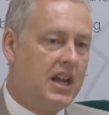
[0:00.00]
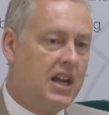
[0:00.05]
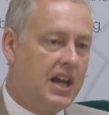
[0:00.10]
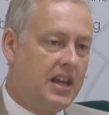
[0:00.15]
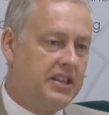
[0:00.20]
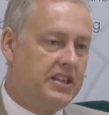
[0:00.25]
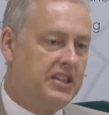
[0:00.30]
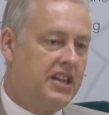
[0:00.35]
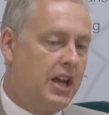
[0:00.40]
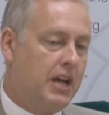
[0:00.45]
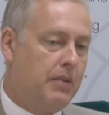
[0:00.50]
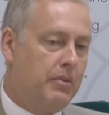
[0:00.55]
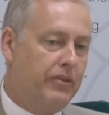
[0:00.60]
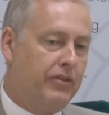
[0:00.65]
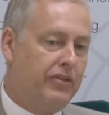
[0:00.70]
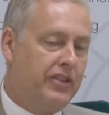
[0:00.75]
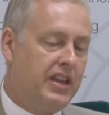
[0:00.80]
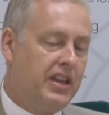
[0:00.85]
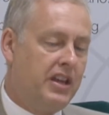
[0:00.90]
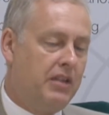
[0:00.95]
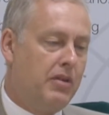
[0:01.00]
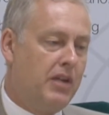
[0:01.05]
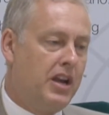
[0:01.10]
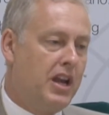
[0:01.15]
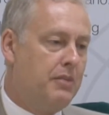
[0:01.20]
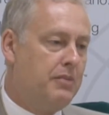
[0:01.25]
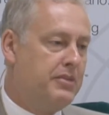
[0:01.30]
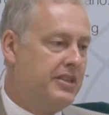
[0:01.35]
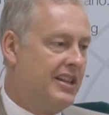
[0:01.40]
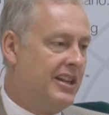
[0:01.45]
at the time of the
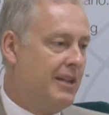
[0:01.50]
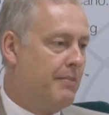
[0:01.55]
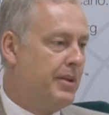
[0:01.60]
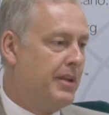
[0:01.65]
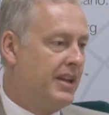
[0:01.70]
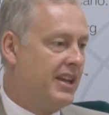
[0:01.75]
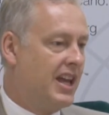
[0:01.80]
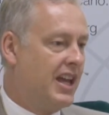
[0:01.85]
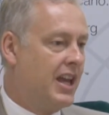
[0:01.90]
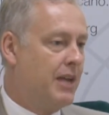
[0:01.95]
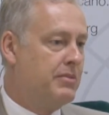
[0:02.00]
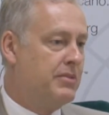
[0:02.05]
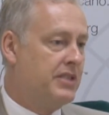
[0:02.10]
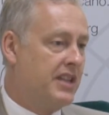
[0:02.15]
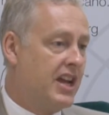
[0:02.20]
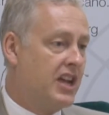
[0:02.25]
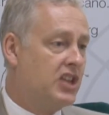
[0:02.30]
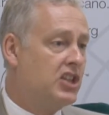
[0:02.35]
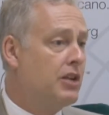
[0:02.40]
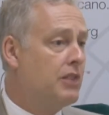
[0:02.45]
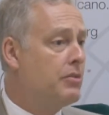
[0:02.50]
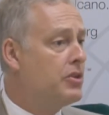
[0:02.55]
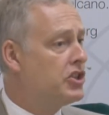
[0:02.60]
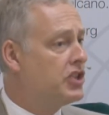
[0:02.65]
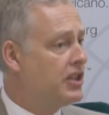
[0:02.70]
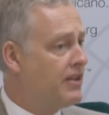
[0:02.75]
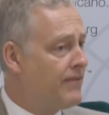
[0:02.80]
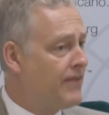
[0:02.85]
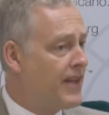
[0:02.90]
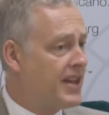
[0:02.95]
run-up to the Olympic Games, that actually we
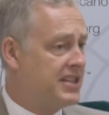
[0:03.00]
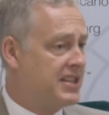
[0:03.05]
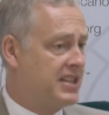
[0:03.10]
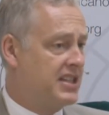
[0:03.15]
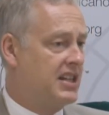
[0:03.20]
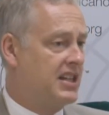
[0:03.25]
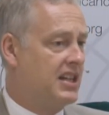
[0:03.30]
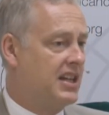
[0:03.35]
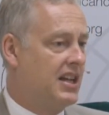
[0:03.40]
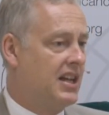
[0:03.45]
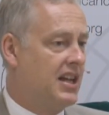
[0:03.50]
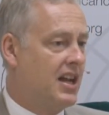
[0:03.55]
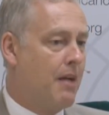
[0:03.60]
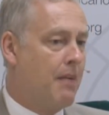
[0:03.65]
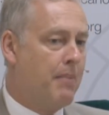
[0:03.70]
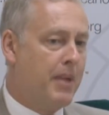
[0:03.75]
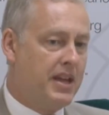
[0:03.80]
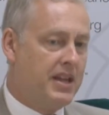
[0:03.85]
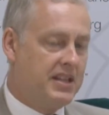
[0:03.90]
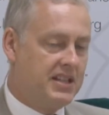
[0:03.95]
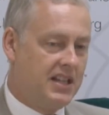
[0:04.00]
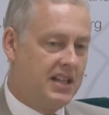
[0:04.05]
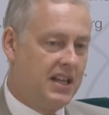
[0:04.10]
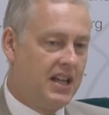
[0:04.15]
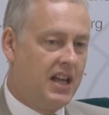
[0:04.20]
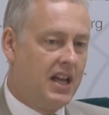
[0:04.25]
should invest a bit